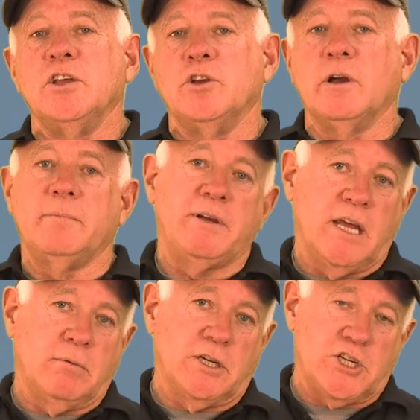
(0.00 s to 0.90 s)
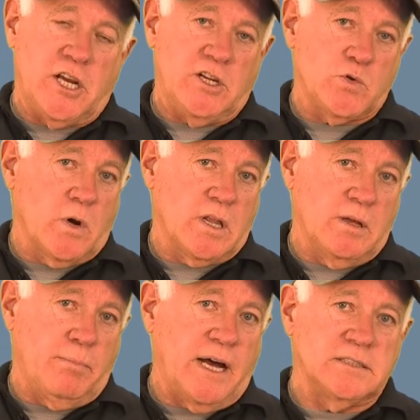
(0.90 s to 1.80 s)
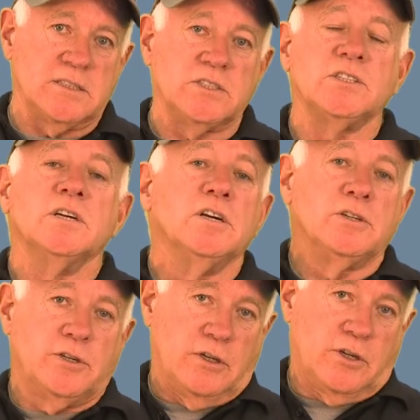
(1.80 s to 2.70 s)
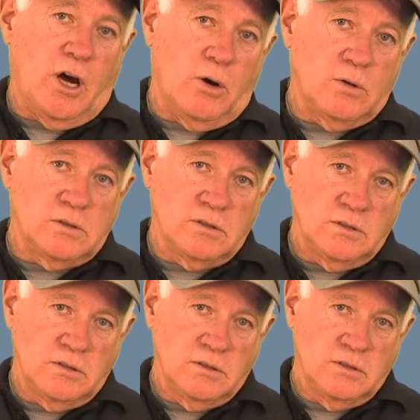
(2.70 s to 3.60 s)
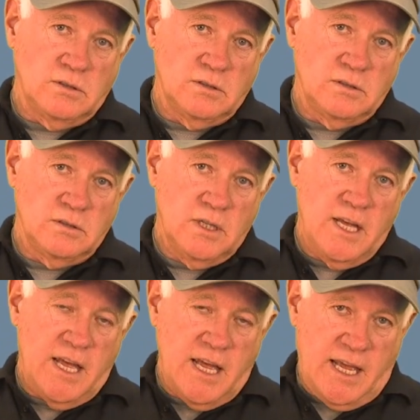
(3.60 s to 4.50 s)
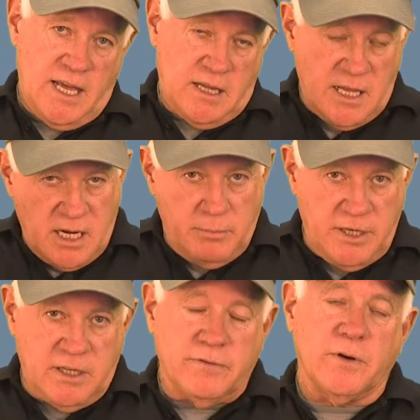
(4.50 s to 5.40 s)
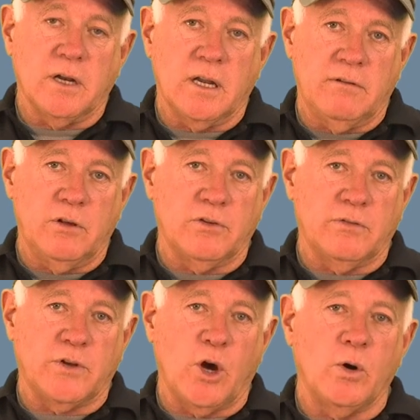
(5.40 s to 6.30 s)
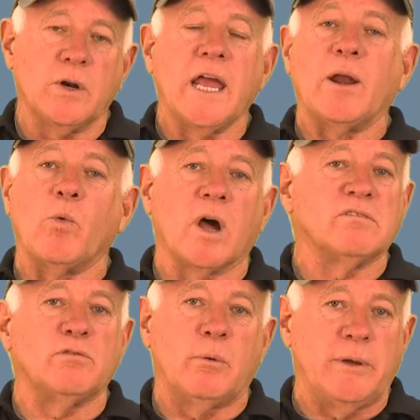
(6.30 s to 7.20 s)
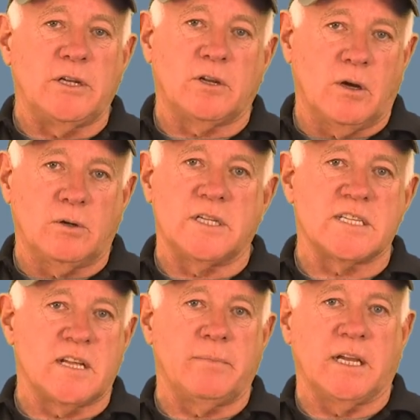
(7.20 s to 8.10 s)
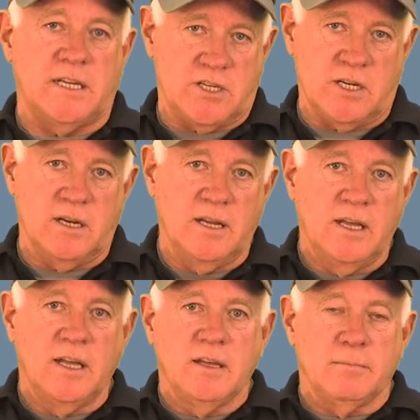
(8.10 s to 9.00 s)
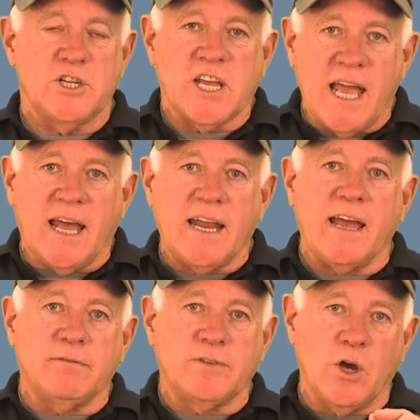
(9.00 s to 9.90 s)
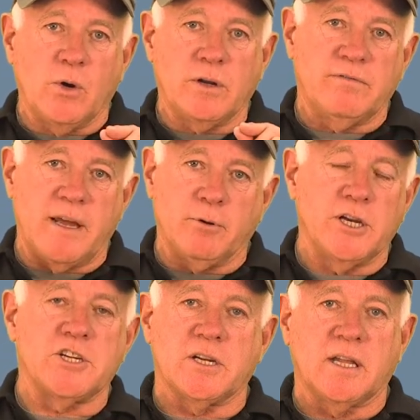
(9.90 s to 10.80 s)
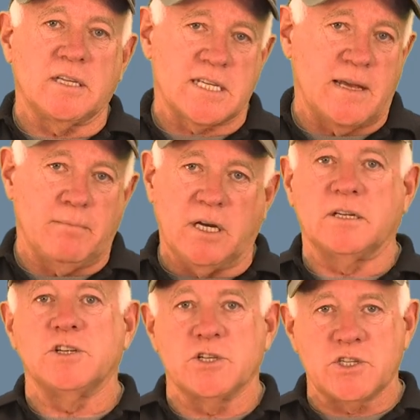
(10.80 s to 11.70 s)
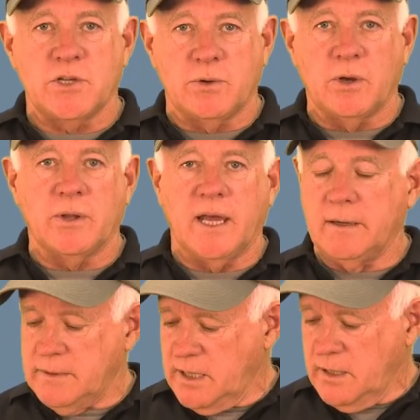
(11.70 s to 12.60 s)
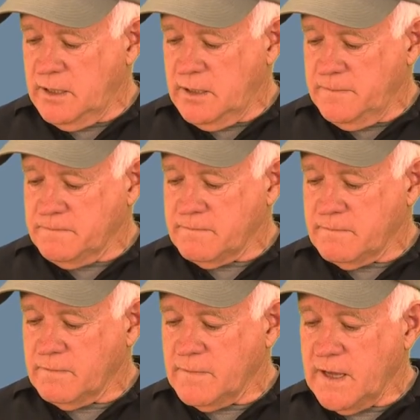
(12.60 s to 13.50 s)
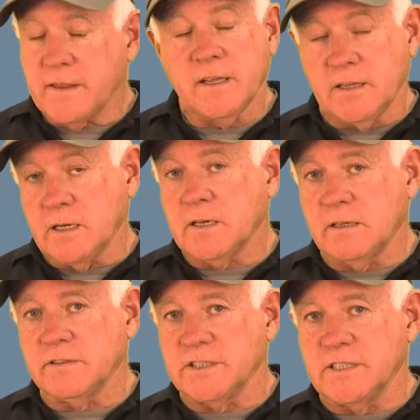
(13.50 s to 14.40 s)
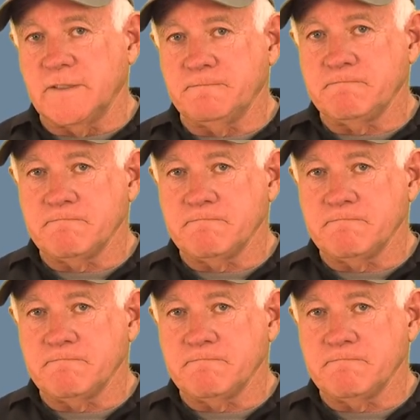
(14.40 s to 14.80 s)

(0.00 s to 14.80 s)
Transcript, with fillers: You'll be able to change one of the buttons to tone, and that'll be different levels of tone, and one of them will be tone and stimulation. But you can't have tone and vibration on the same button, just so you know that. I think that covers it.